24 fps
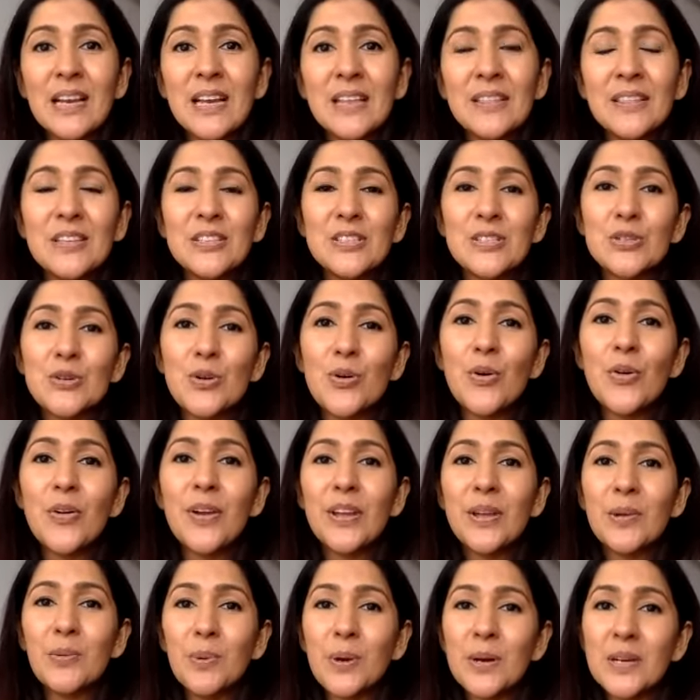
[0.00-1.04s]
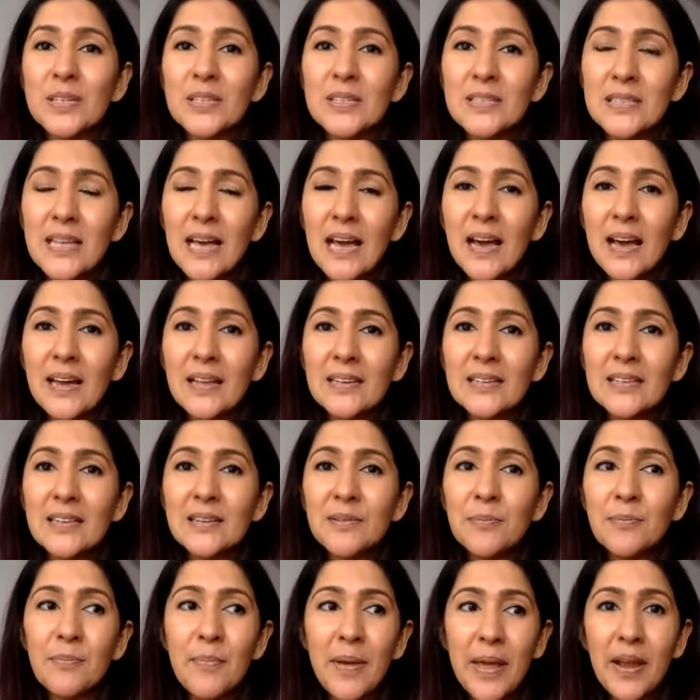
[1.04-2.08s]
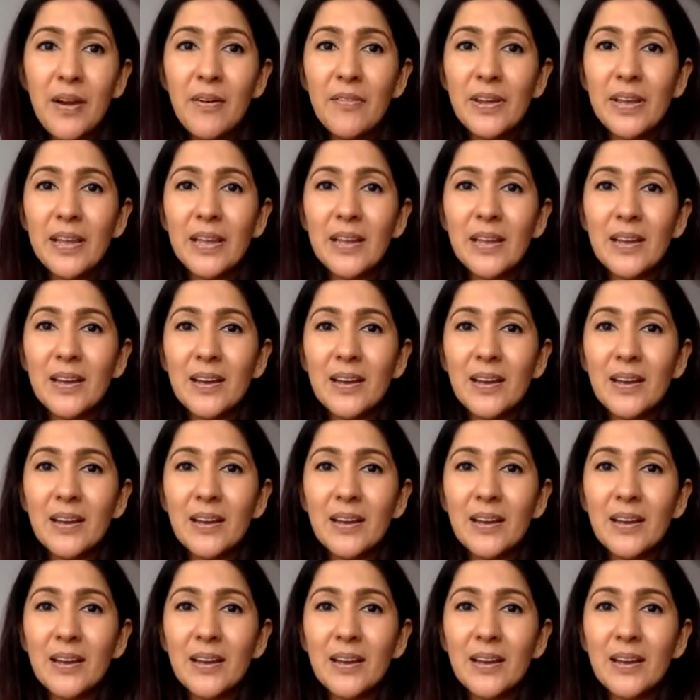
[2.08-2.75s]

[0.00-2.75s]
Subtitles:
the story was that Mary,